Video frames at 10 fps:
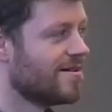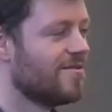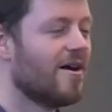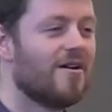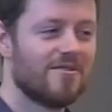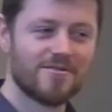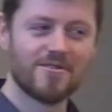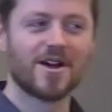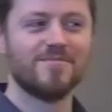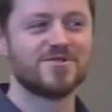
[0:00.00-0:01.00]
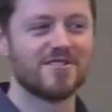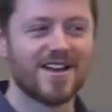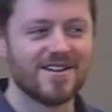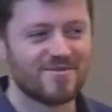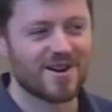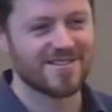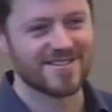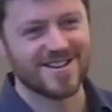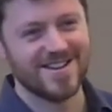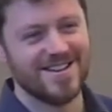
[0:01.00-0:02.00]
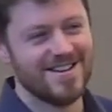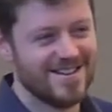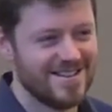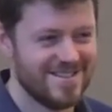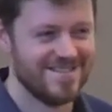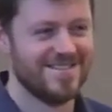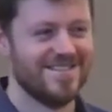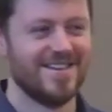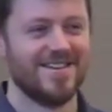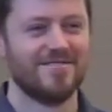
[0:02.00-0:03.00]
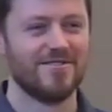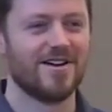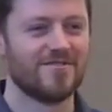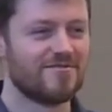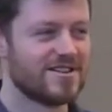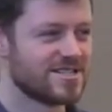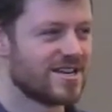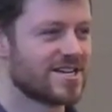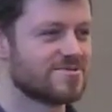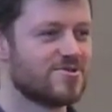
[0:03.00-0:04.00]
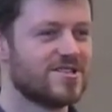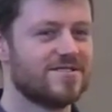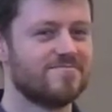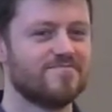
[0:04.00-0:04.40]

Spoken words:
We'll come to it later, apparently. We have the resident expert in.